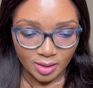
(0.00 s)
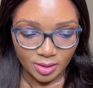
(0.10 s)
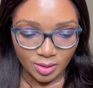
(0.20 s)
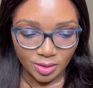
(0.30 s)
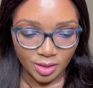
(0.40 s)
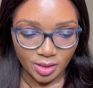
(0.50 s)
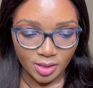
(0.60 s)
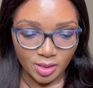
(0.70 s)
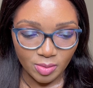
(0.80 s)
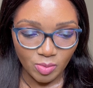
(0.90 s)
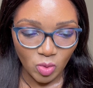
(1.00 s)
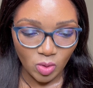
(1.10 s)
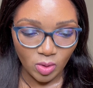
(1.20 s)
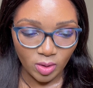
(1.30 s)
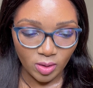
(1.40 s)
So just a
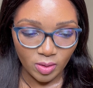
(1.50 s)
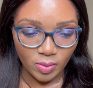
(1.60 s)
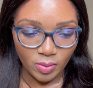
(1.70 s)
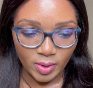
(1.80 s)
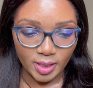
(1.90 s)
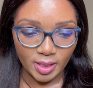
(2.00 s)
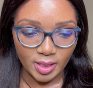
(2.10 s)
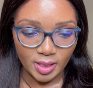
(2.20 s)
small one.